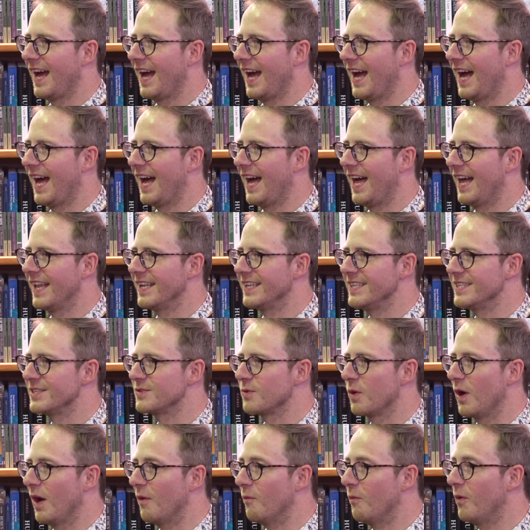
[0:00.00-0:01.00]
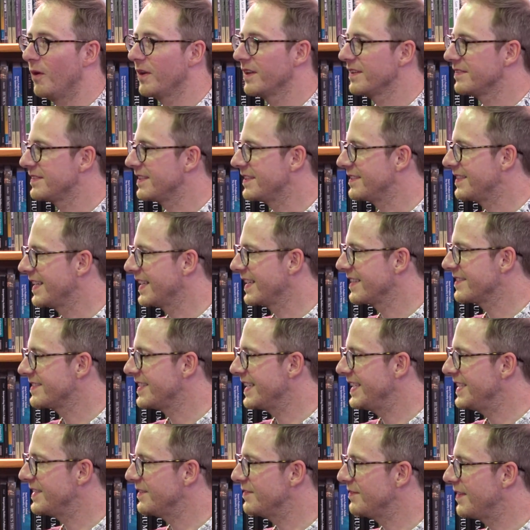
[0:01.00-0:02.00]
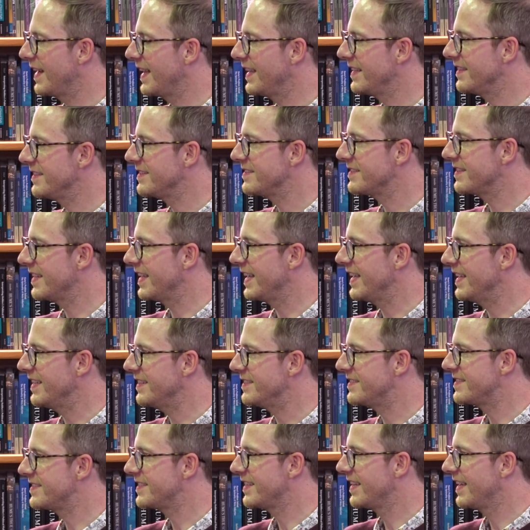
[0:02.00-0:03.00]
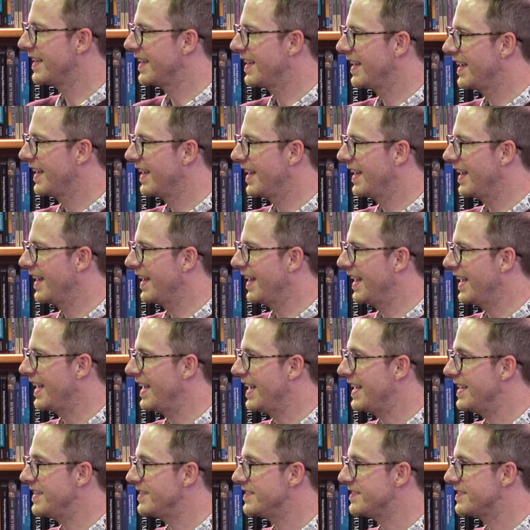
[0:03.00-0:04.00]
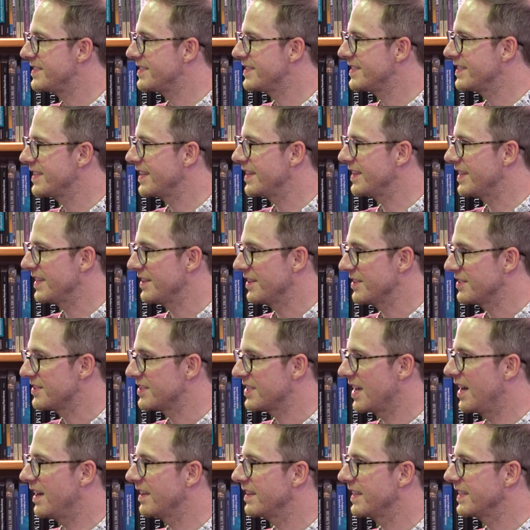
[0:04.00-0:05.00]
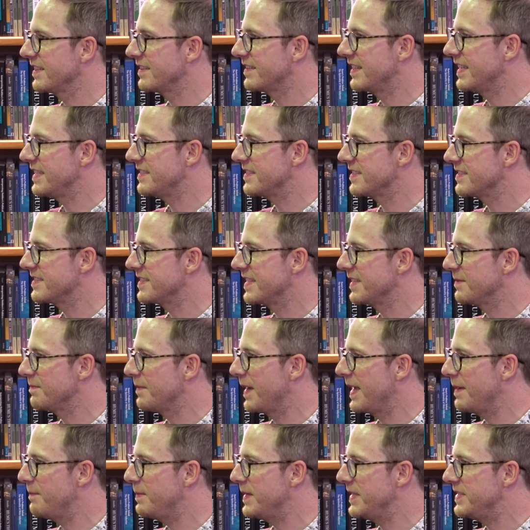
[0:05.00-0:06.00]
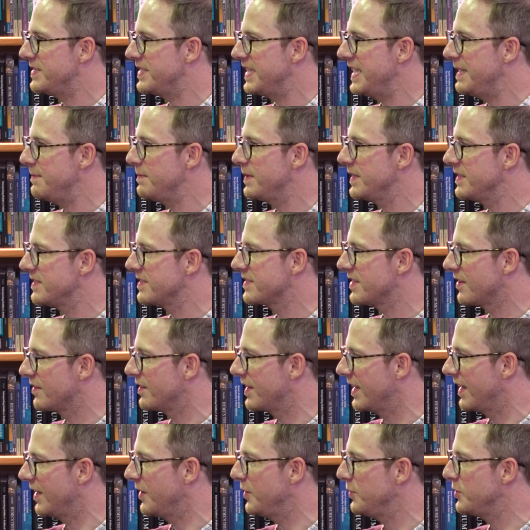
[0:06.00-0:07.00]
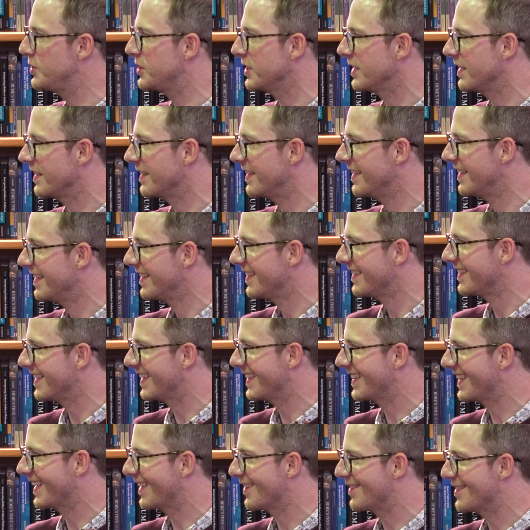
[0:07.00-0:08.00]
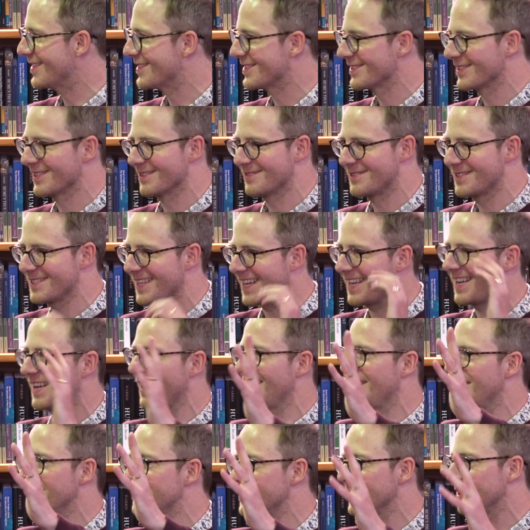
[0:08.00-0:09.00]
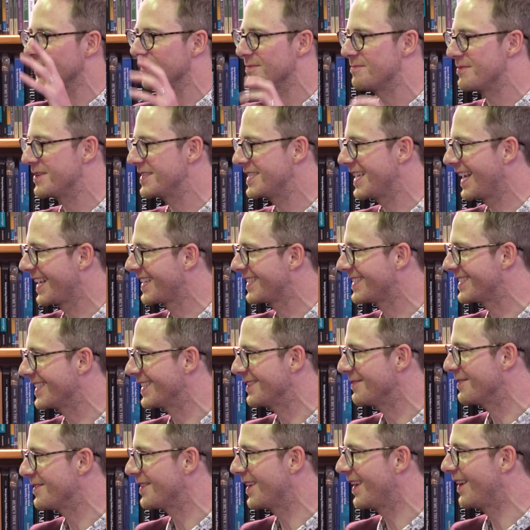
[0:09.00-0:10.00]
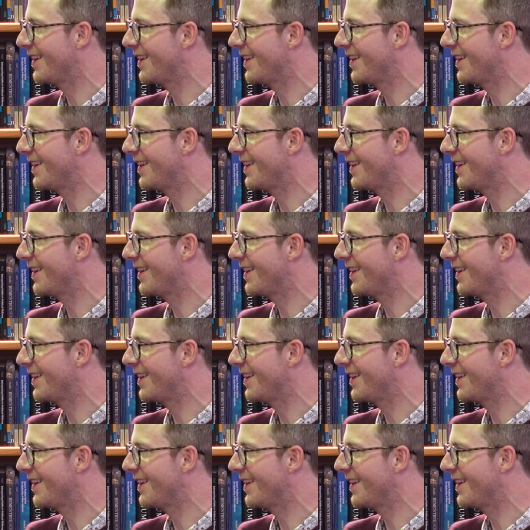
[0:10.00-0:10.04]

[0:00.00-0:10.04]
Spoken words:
of the things he defends is the startling thesis that maybe demons are an illusion, that they're a sort of psychological projection.